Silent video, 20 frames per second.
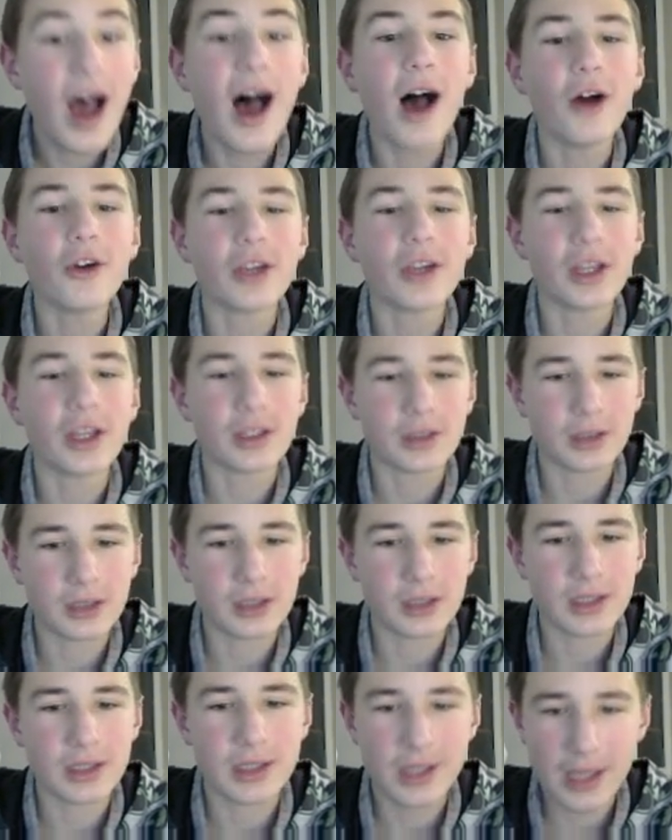Okay, so
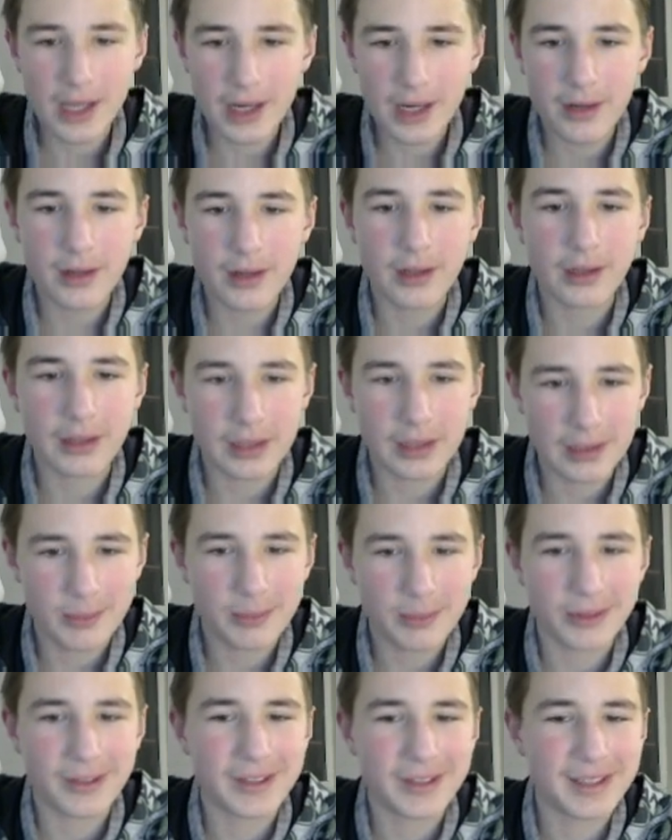it's there and
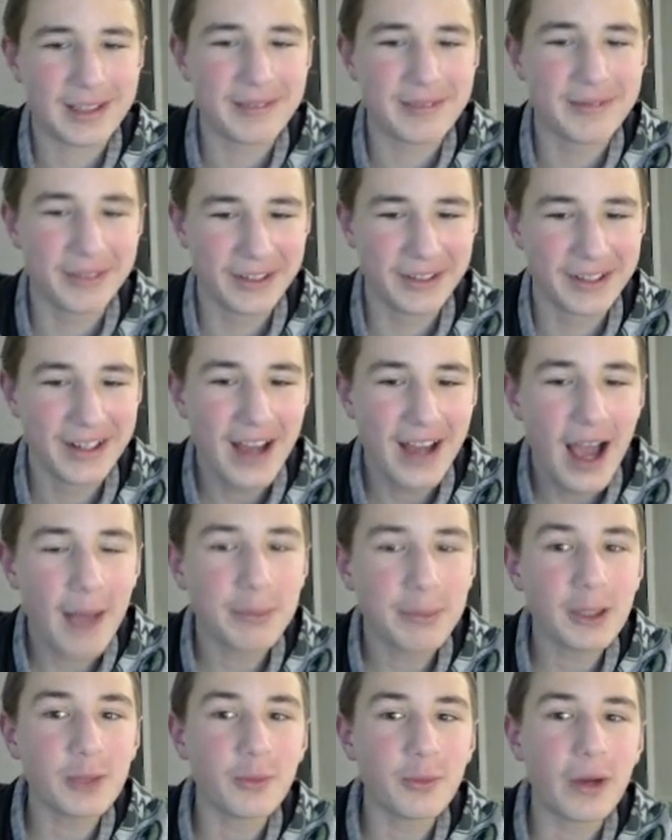deeper and deeper. I
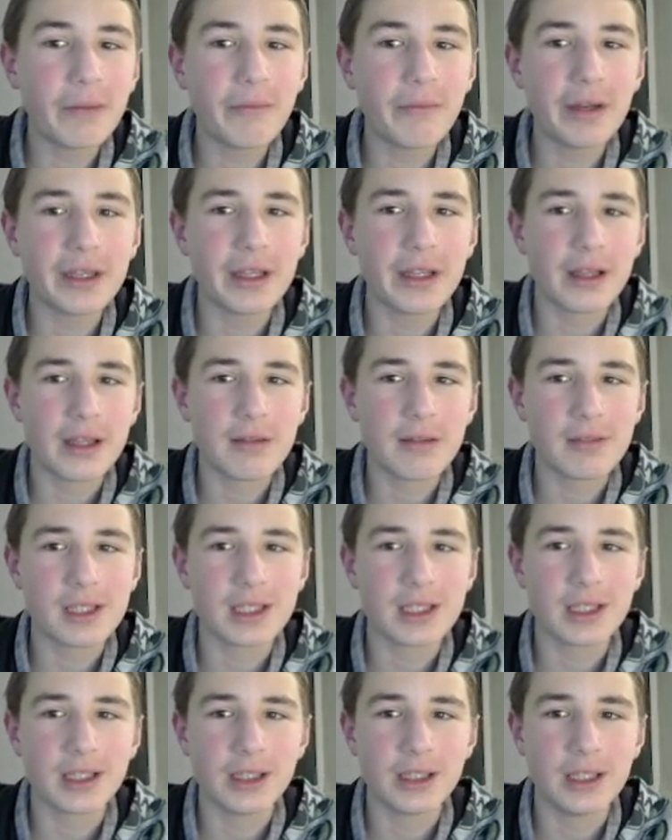played 1-1-0. That was
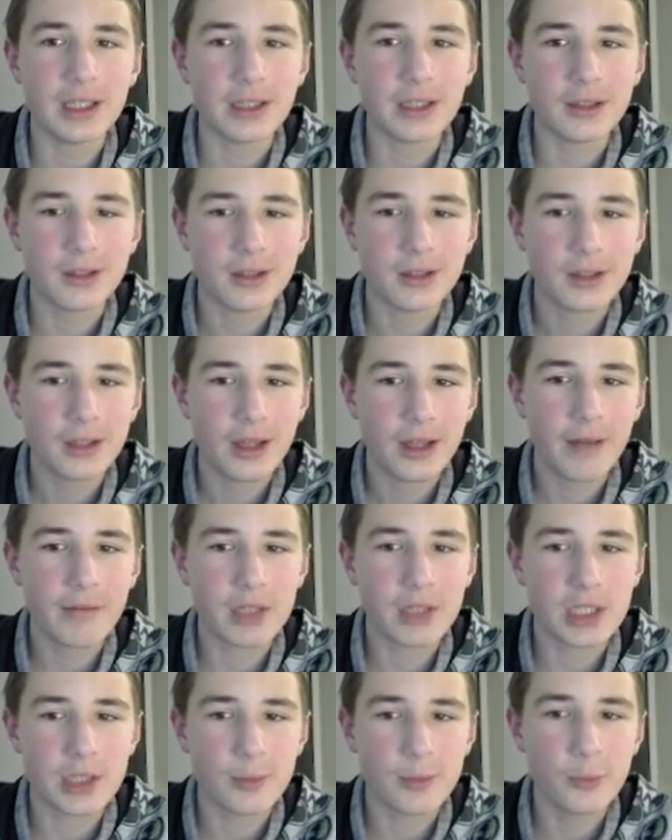clean. That
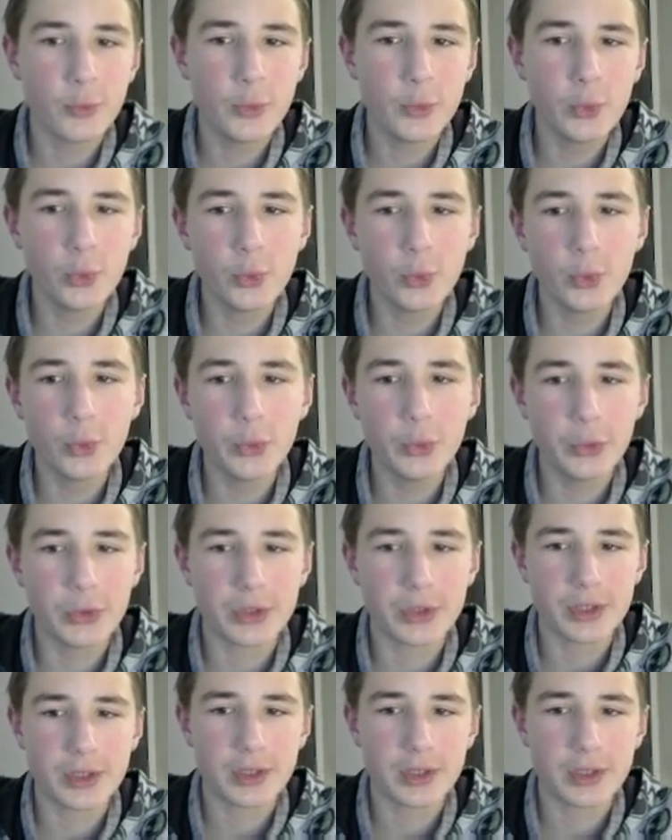was smooth.